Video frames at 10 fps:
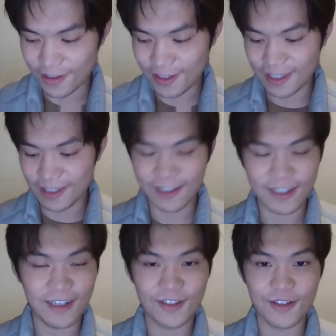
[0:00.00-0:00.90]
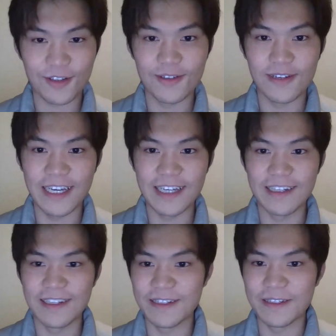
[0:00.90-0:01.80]
Thanks, Anton.
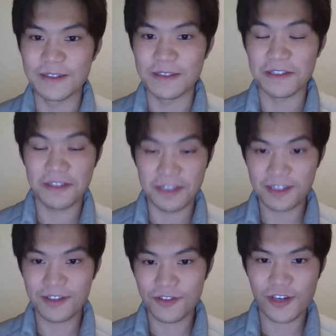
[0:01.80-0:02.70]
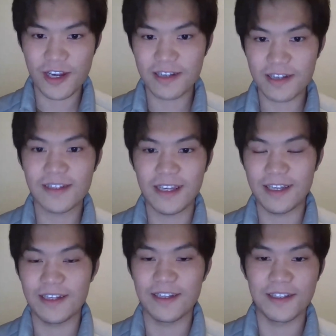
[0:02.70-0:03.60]
And this is Jack,
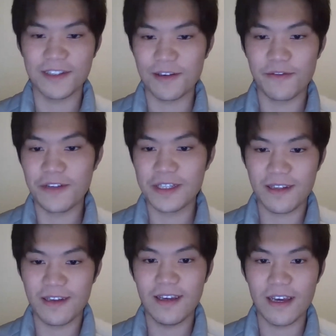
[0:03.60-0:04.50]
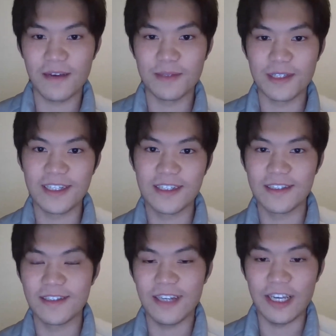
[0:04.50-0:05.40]
and obviously, I'm
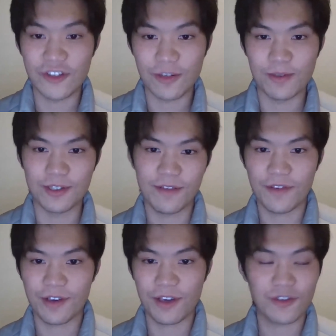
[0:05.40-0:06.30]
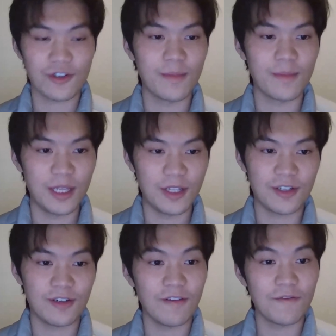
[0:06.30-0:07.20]
the Asia Pacific HR
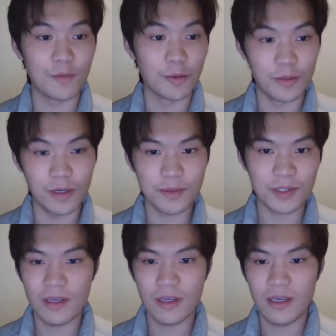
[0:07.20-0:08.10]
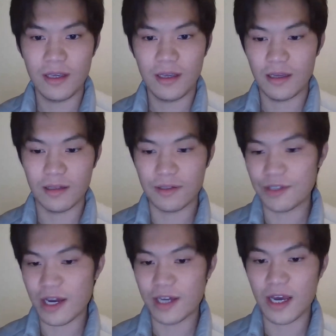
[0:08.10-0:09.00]
manager of Mobupps.
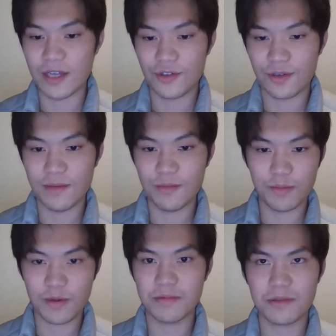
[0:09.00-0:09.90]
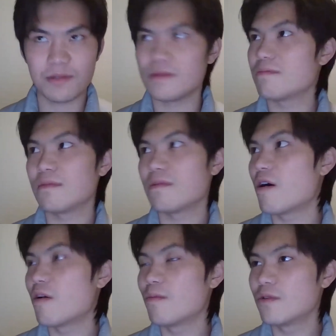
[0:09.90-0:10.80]
And I joined Mobupps
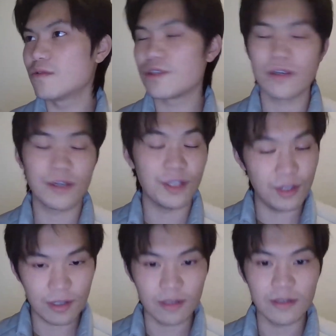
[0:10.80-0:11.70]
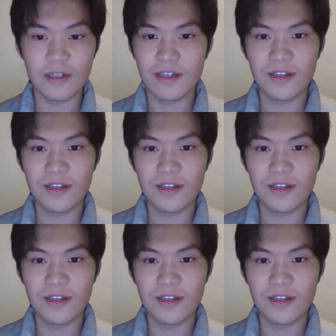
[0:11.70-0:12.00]
almost a year.